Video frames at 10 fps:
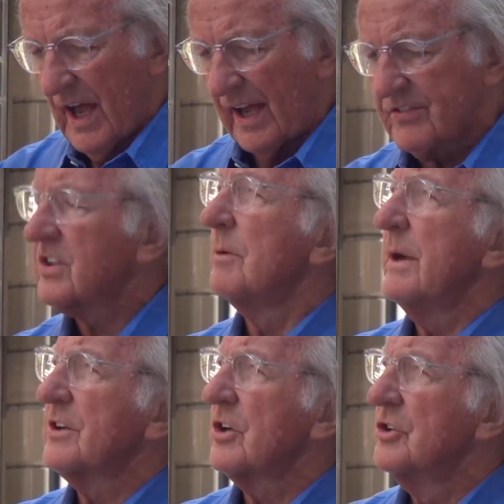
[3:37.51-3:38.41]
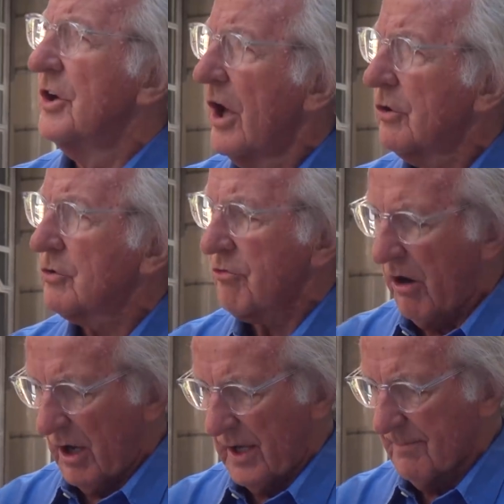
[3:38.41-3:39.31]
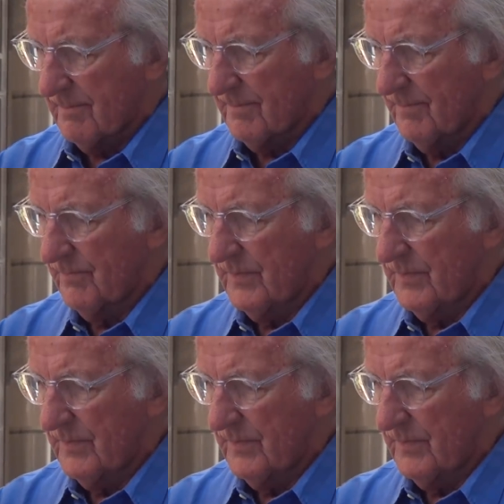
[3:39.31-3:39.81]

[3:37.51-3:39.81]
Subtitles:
has committed no crime,